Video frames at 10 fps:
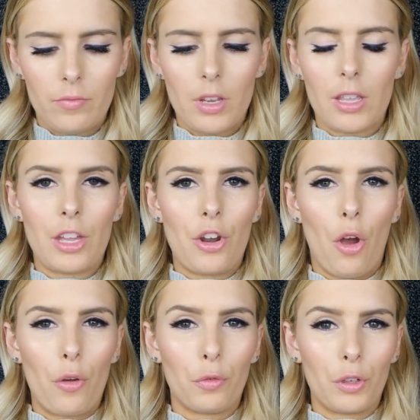and then
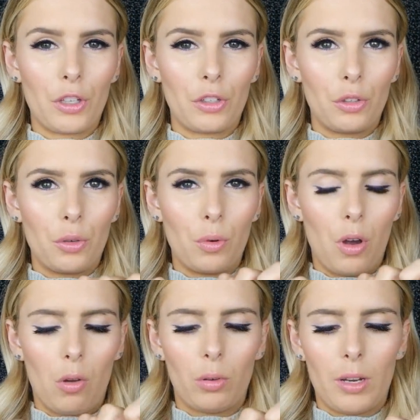hopefully the glue will
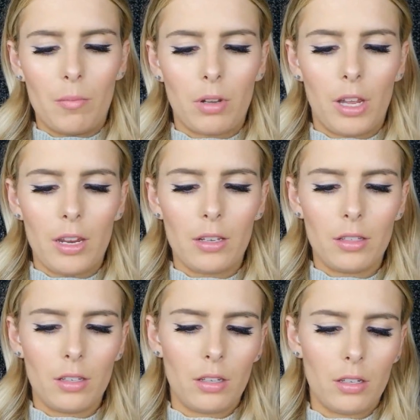hold it in
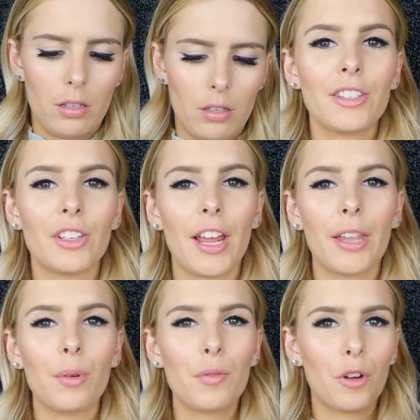place. So
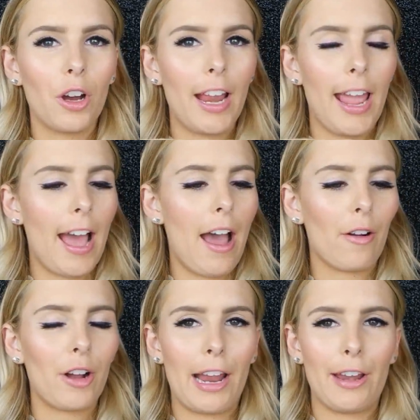now that we've got
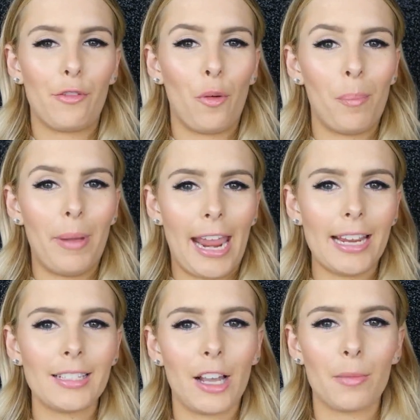our kind of
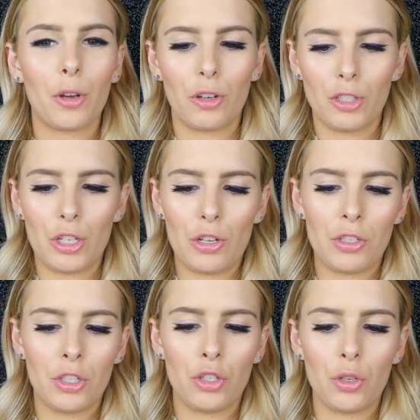base, I'm going to
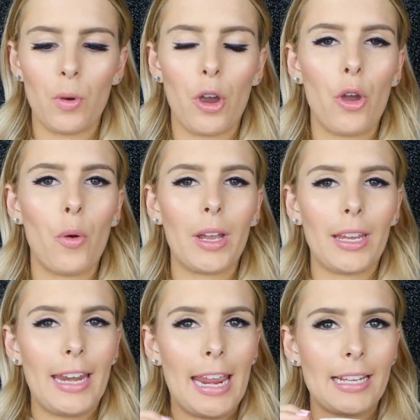use the Duo
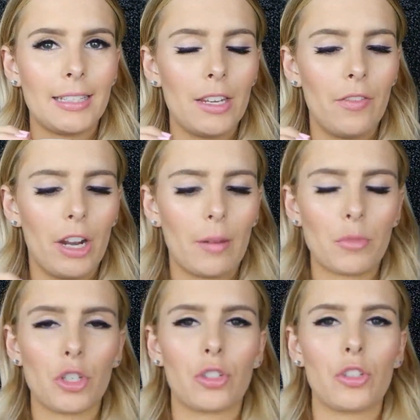adhesive and
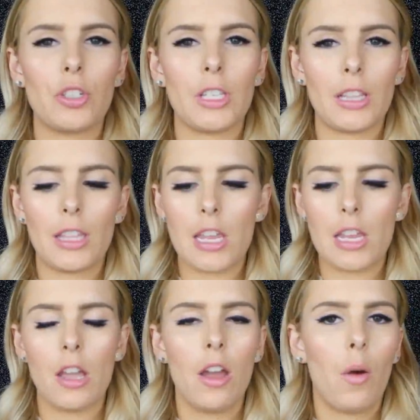I'm just using
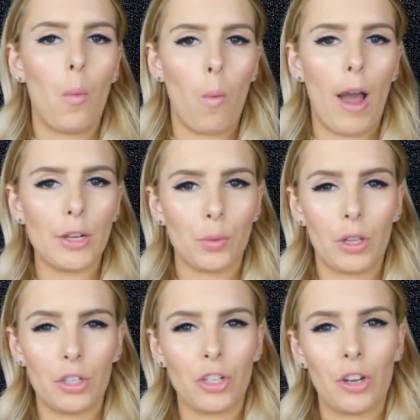the white
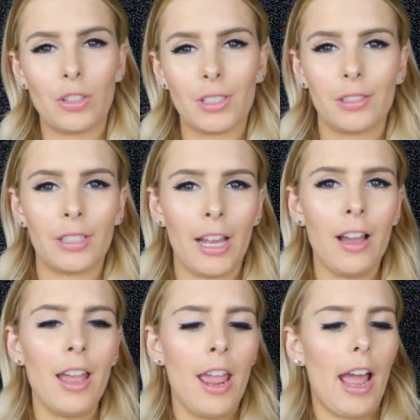one that turns
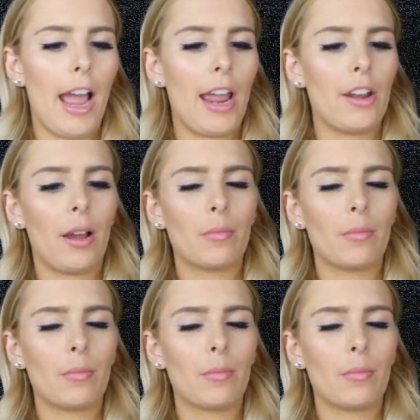clear, and I'm